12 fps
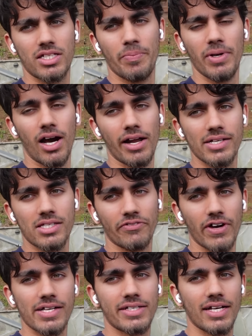to be honest, the
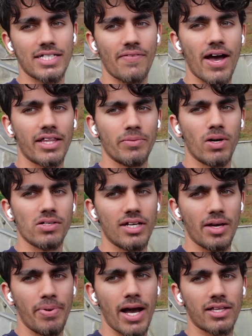rest days have had the most
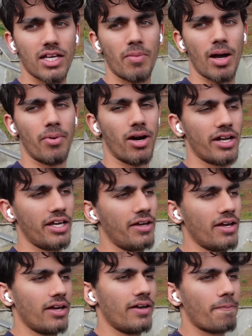impact on my body
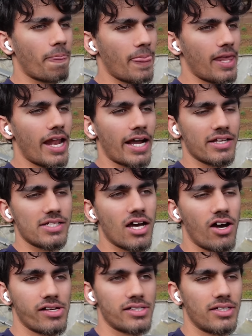and I can
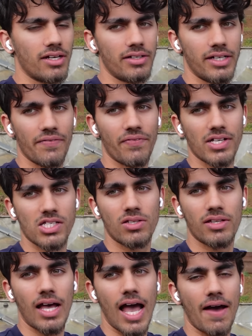tell there's a difference
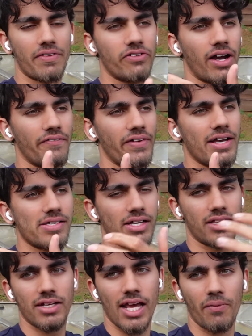after I rest. Like
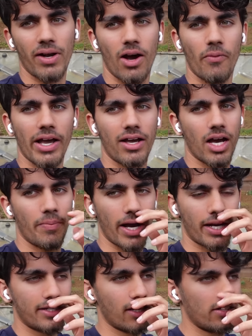the day when I wake up, I
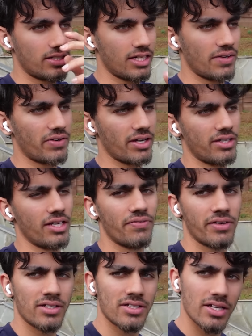can tell a significant
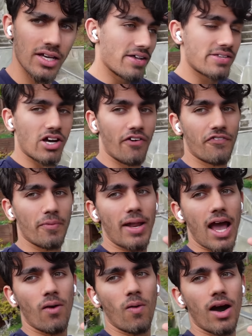difference. So from
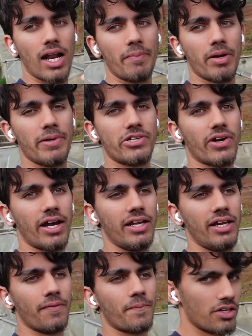now on, I'm gonna be
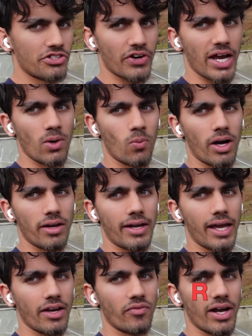training, train one
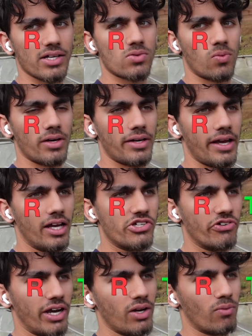day, rest one day,
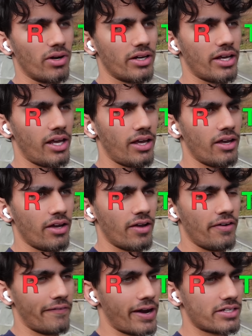train one day,
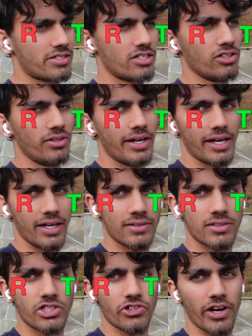rest two
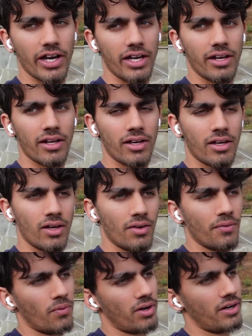days, train
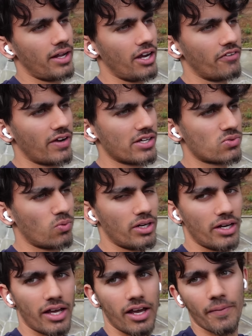one day, rest
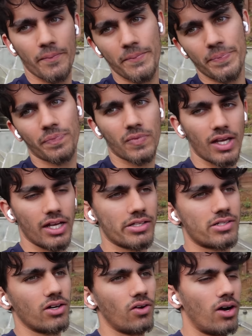one day, and
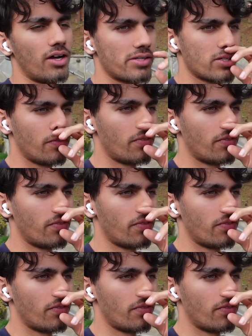so on and so